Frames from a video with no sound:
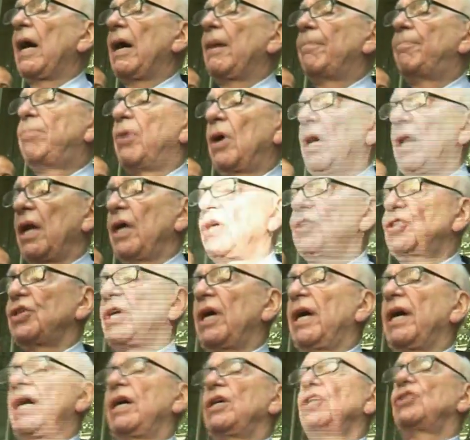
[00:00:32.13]

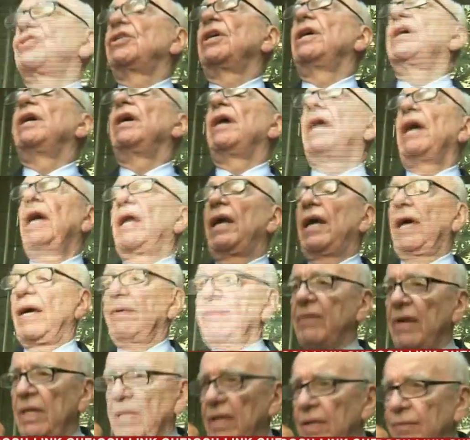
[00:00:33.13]
apologise, and I have
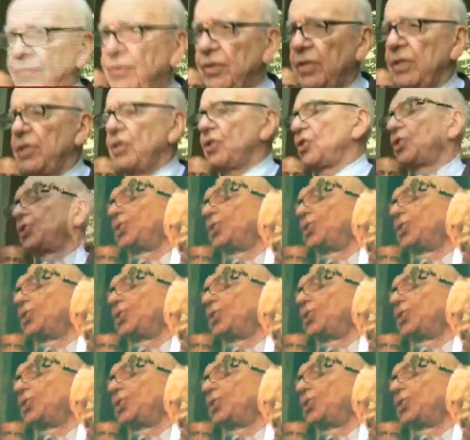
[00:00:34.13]
nothing further.